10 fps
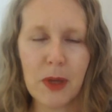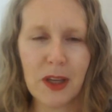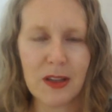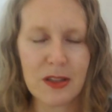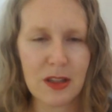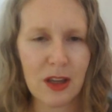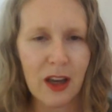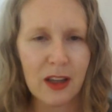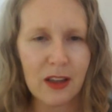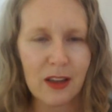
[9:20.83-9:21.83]
it's
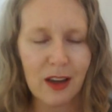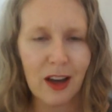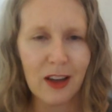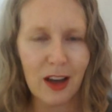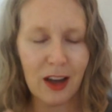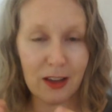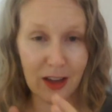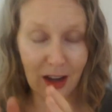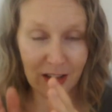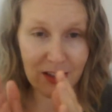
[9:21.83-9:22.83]
like I
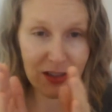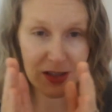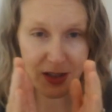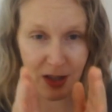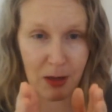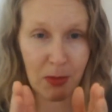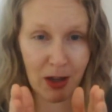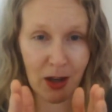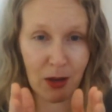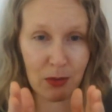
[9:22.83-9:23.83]
can see
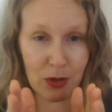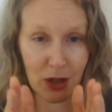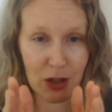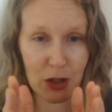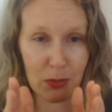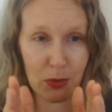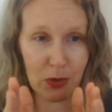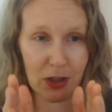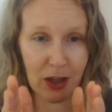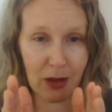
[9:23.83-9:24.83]
my own
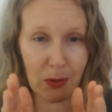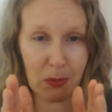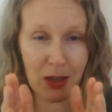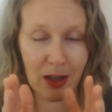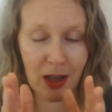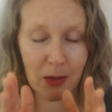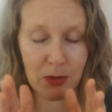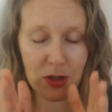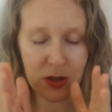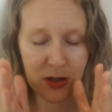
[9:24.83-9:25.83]
dashboard now, being
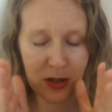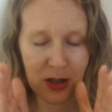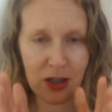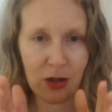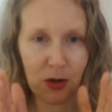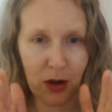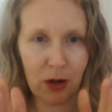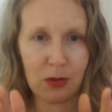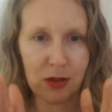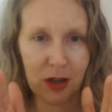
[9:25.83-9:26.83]
able to see your
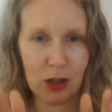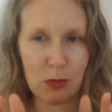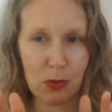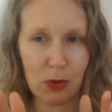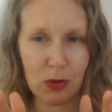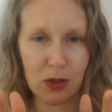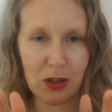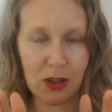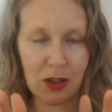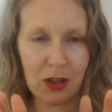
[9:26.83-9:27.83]
own dashboard
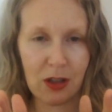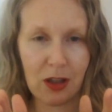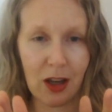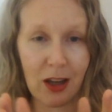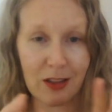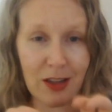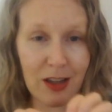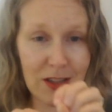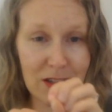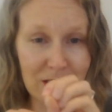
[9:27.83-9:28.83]
and
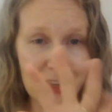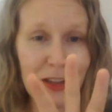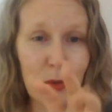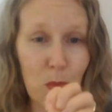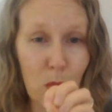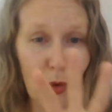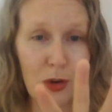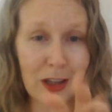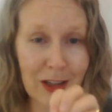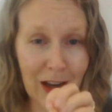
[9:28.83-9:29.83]
see the
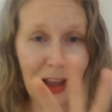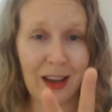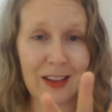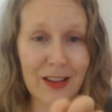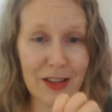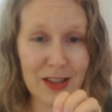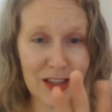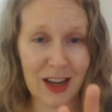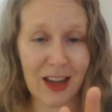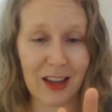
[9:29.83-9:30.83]
warning light that's
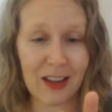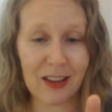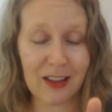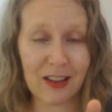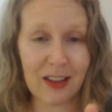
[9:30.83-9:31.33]
saying,